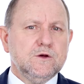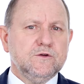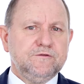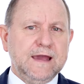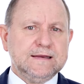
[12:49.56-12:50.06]

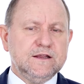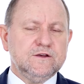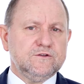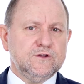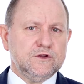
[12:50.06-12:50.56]
The fact
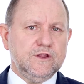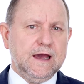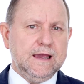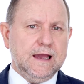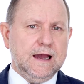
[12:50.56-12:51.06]
is that
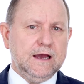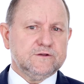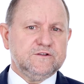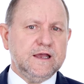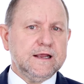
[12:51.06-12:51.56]
they are
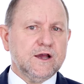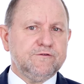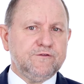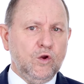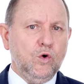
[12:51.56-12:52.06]
setting a
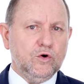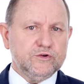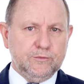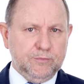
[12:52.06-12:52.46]
floor to